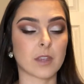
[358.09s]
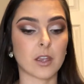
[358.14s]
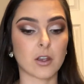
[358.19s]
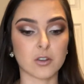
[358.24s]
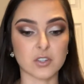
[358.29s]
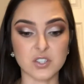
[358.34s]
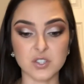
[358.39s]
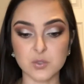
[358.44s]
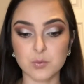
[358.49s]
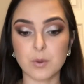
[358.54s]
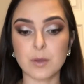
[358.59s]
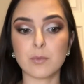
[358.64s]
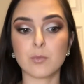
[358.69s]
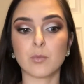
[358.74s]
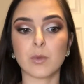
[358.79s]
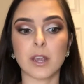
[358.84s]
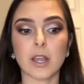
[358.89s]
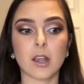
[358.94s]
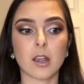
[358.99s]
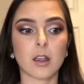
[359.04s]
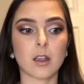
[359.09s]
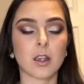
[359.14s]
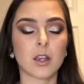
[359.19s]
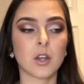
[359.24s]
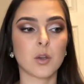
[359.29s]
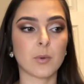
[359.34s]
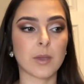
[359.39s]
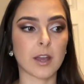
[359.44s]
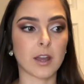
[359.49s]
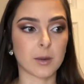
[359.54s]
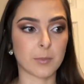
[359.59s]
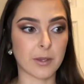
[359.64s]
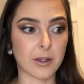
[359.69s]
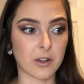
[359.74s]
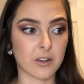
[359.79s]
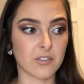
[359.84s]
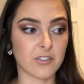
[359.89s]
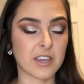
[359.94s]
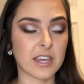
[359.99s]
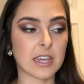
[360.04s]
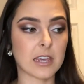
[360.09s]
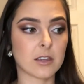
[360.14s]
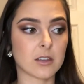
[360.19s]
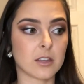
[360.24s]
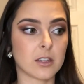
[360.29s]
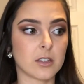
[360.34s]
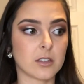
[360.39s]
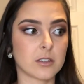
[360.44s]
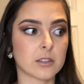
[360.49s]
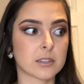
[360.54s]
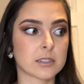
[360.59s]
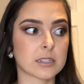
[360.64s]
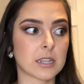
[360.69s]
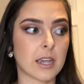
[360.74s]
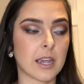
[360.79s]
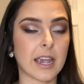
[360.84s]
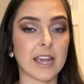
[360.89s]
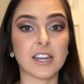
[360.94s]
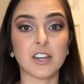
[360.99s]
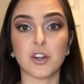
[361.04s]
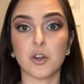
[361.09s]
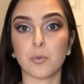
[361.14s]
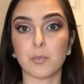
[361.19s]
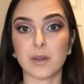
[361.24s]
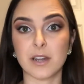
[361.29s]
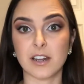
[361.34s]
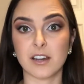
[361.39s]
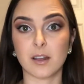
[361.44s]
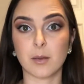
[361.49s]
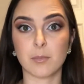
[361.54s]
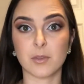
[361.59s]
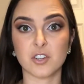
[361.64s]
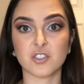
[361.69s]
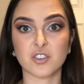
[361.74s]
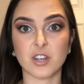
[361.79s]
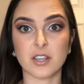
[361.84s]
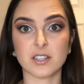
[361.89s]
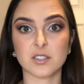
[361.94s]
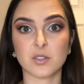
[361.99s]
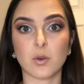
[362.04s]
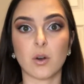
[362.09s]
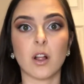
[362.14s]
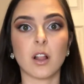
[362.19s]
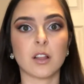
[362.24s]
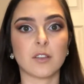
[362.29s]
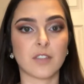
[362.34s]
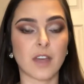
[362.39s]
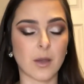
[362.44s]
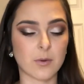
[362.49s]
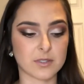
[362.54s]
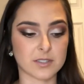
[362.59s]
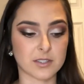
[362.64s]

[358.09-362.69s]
swimwear, we got a pair of heels, and an opening number dress. So all of that was